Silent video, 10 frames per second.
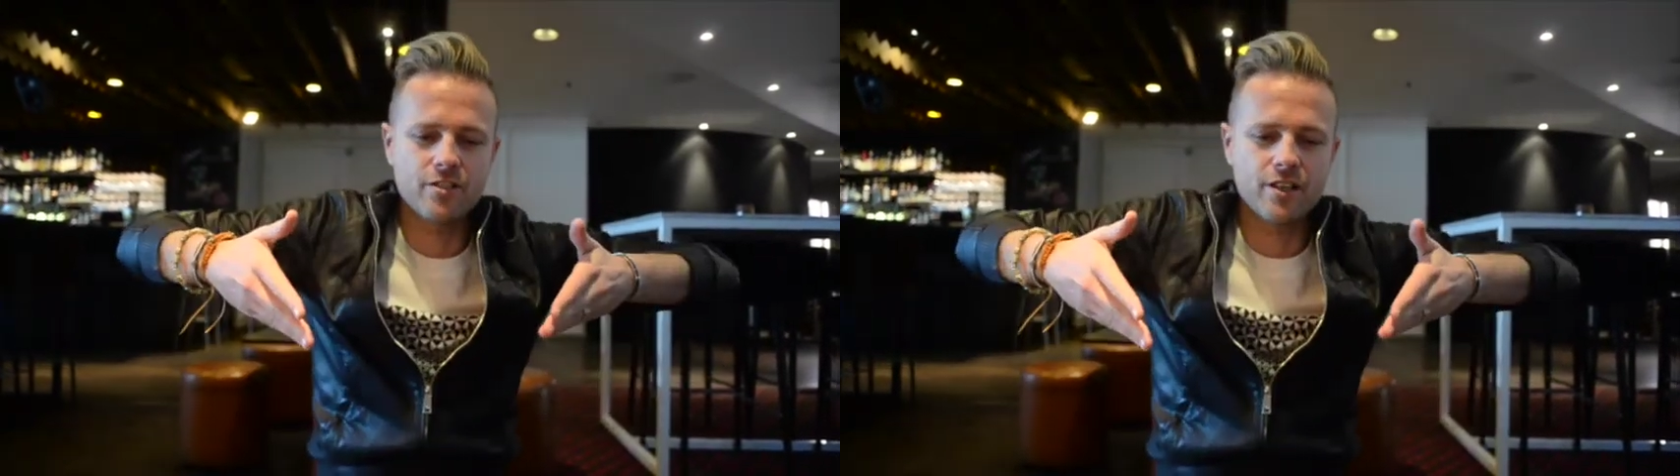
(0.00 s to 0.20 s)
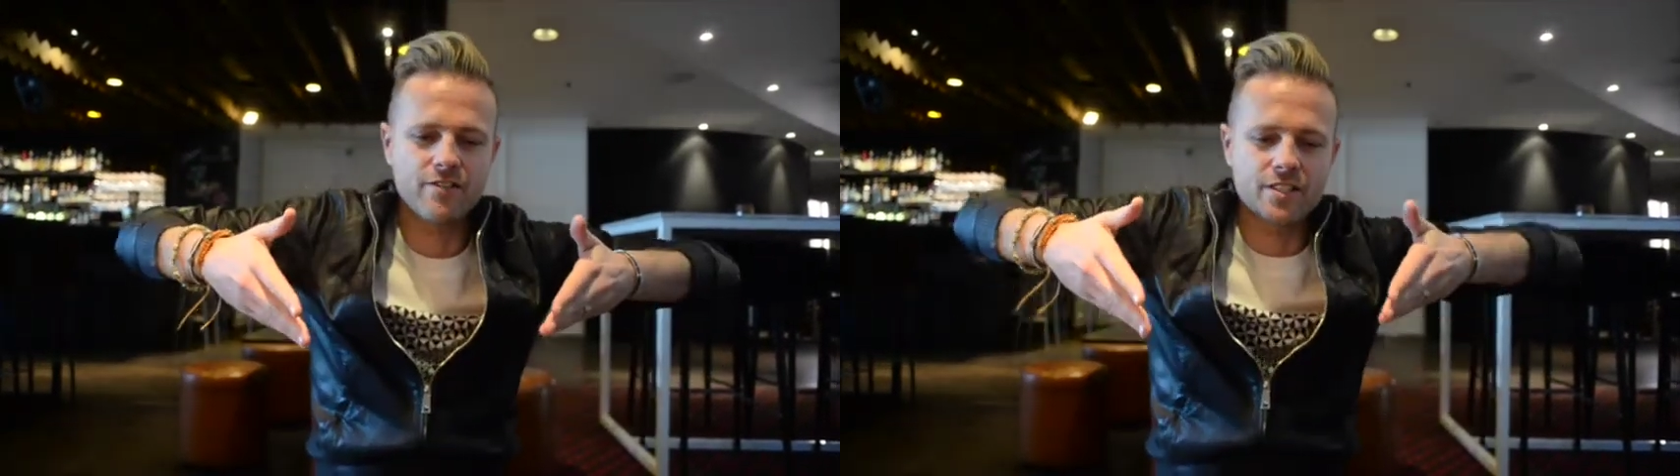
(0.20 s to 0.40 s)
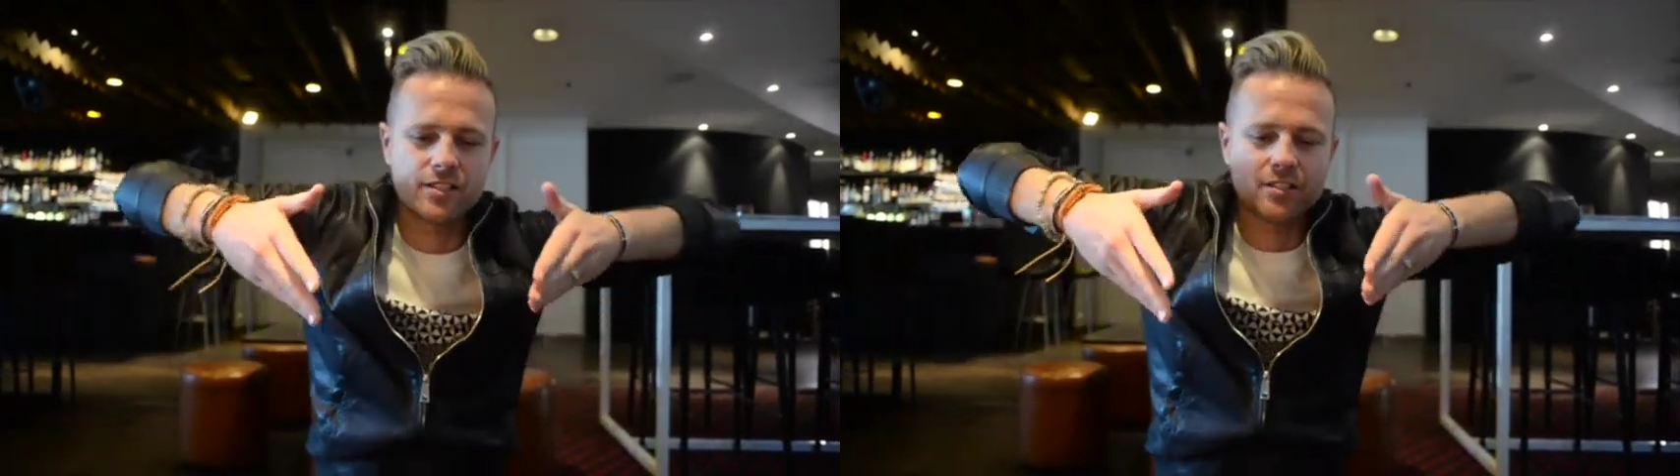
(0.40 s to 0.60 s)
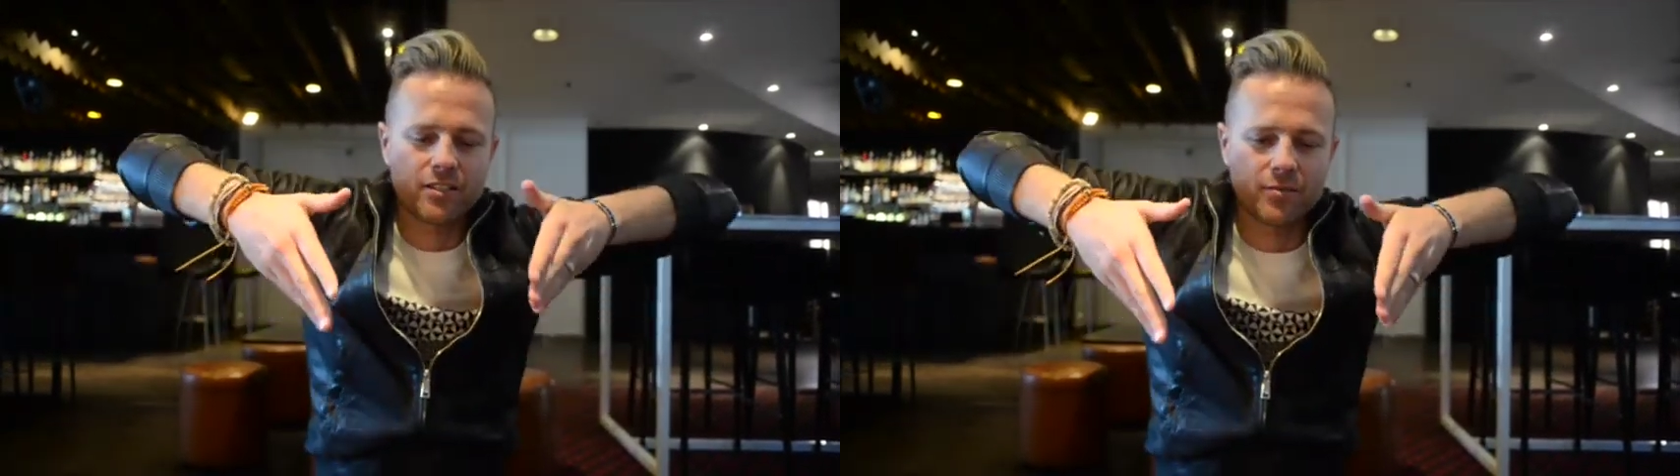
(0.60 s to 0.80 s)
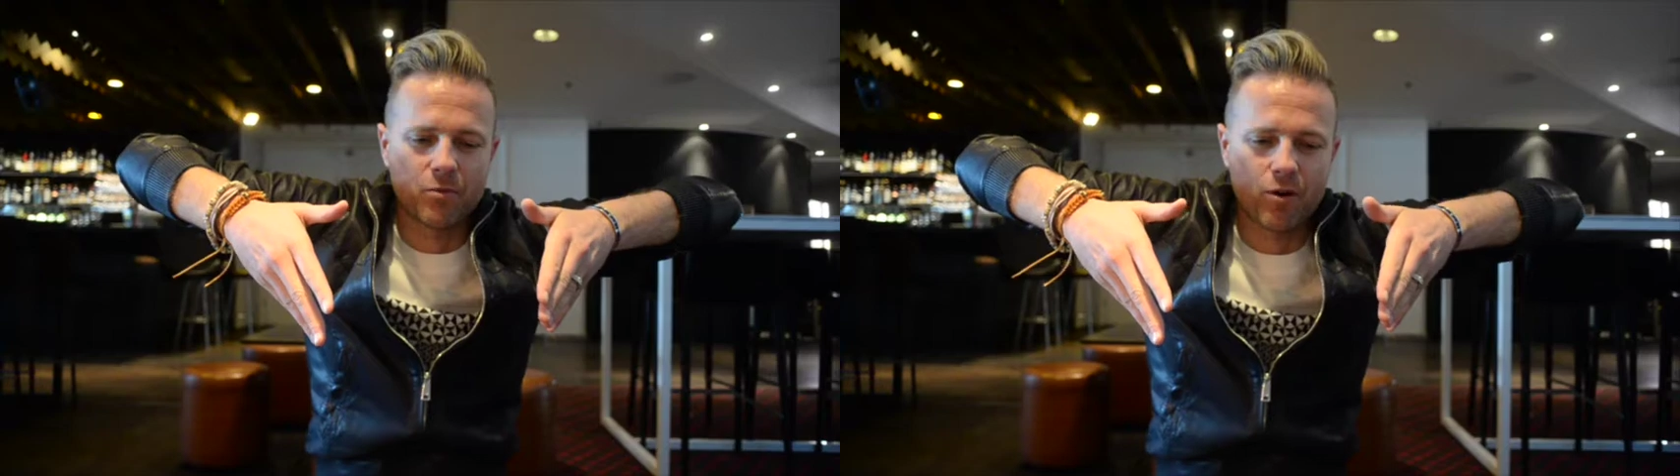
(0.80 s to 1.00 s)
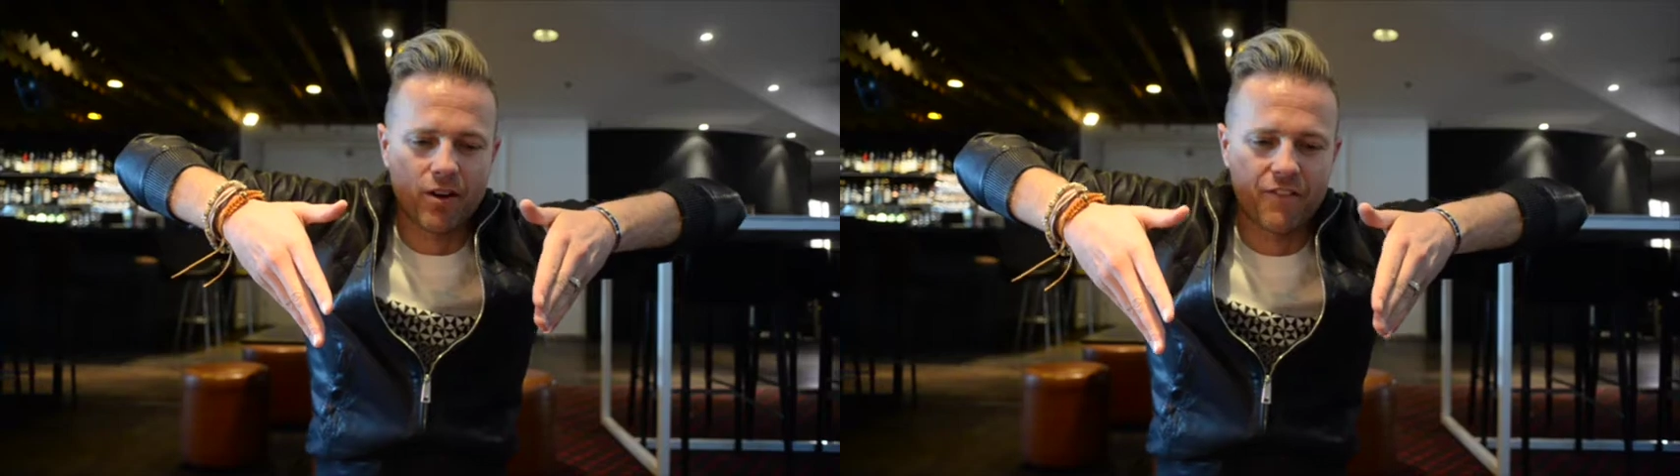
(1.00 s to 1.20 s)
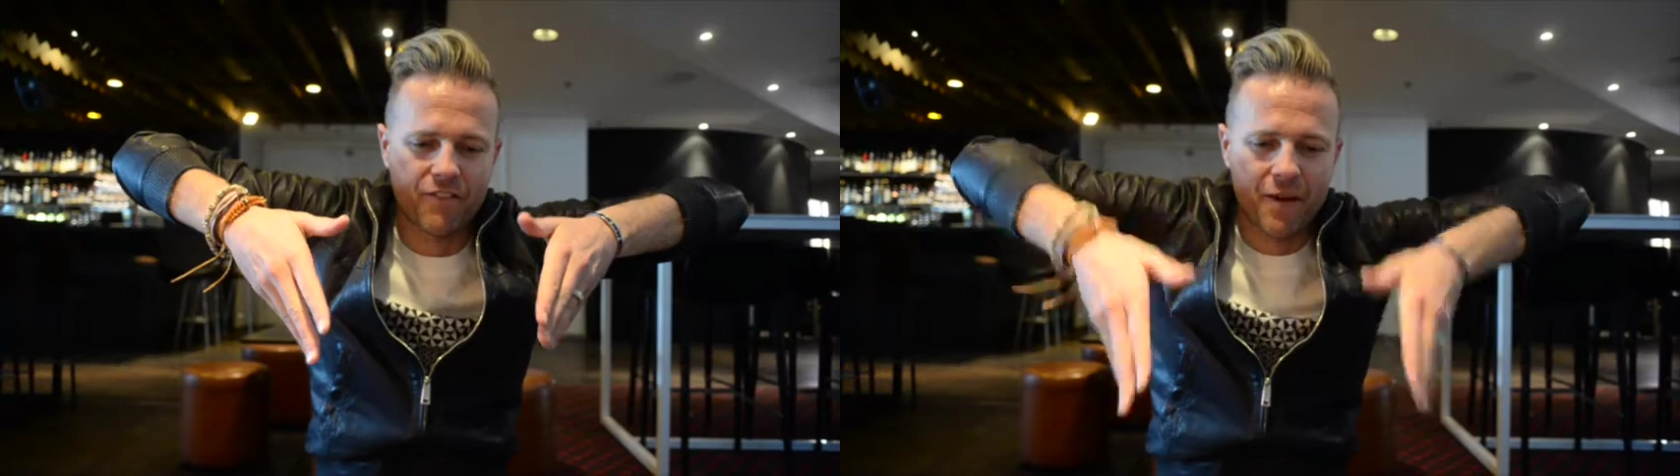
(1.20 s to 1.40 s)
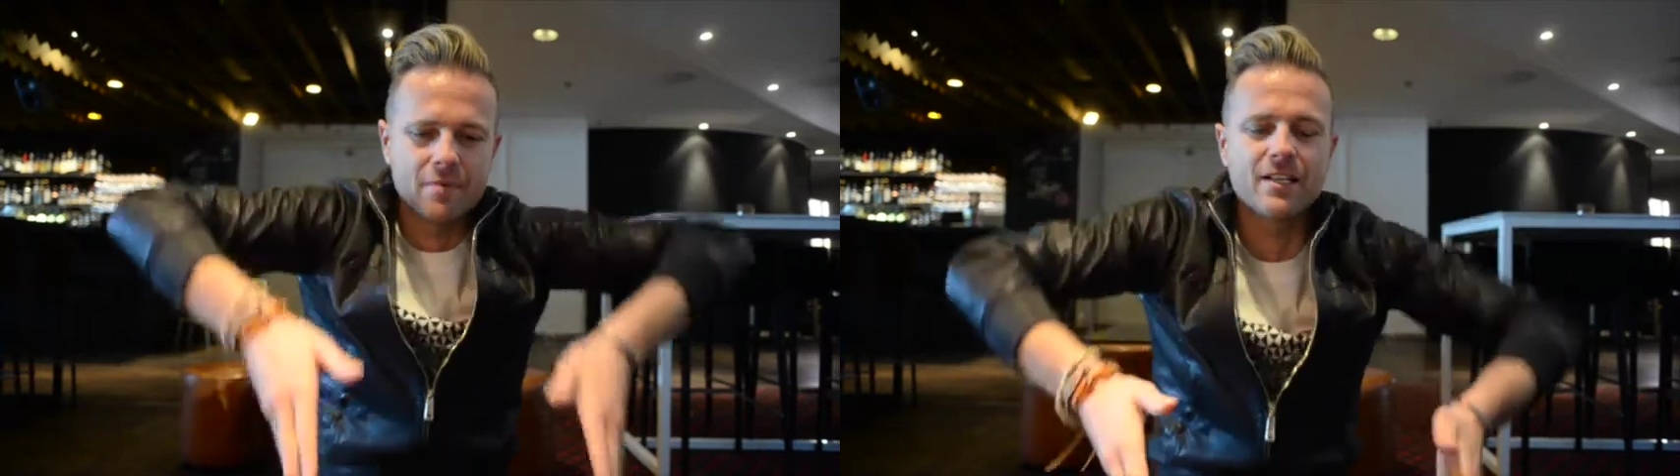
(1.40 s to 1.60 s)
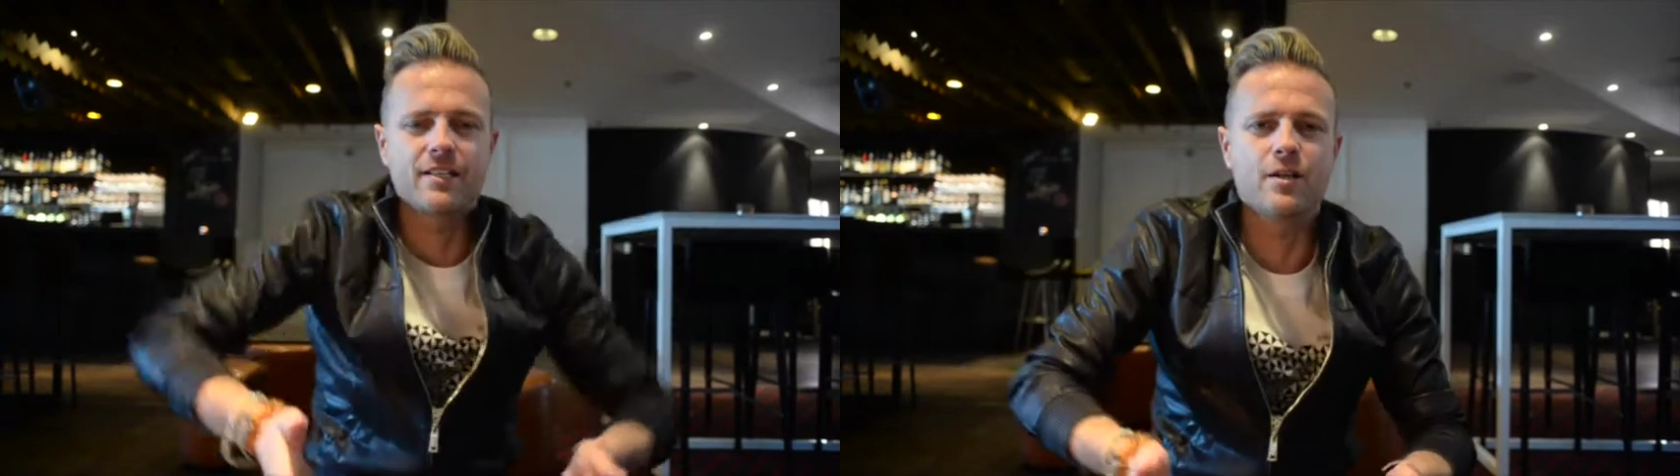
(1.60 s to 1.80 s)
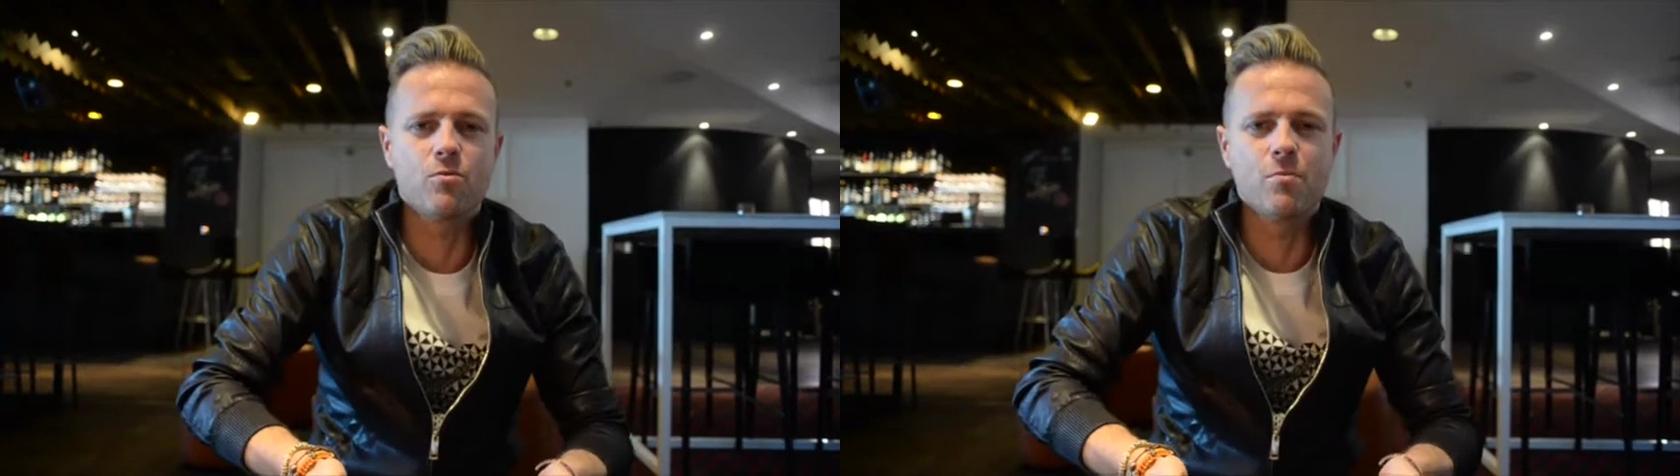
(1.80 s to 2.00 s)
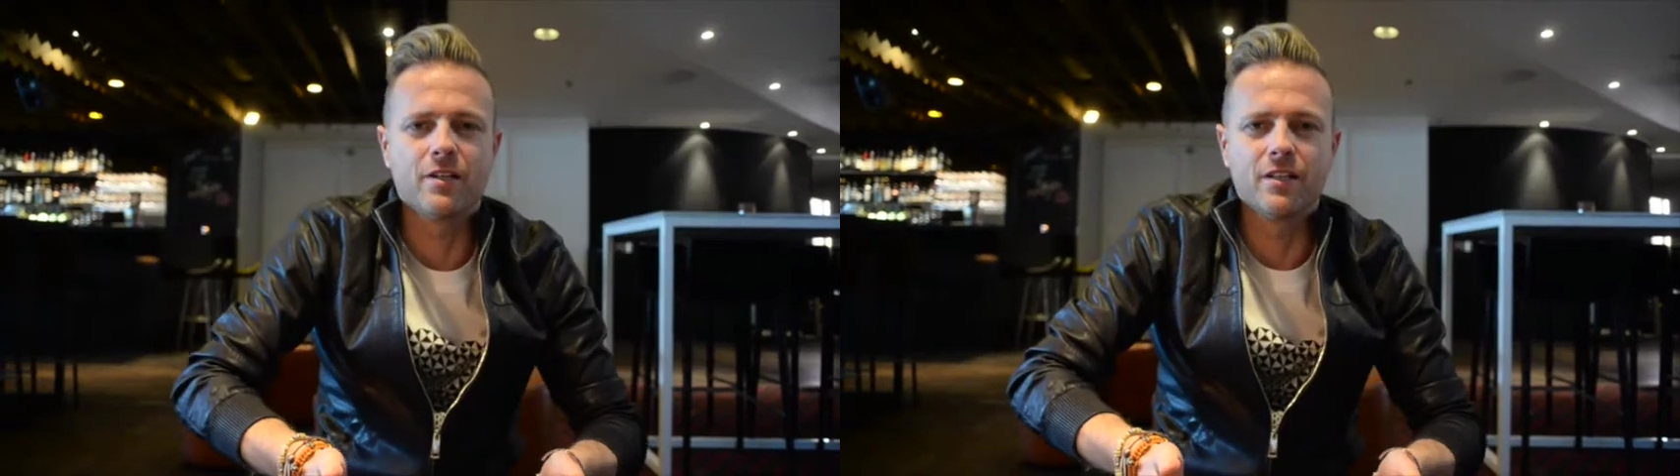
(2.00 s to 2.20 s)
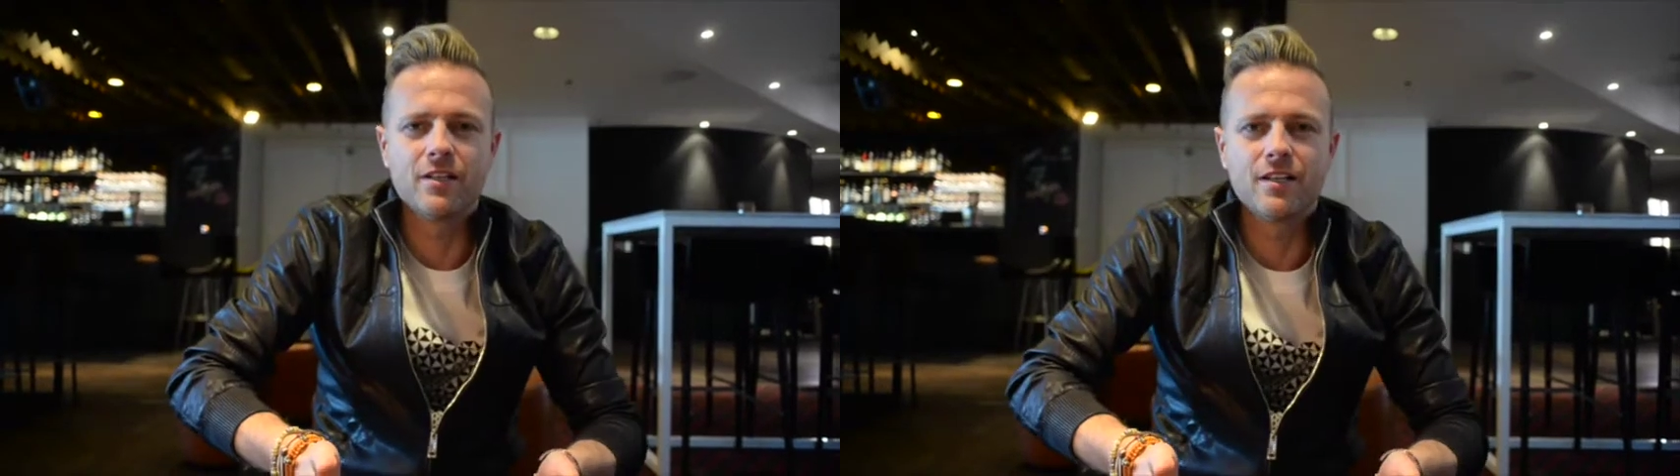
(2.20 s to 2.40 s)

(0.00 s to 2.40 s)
even like more feminine than a woman.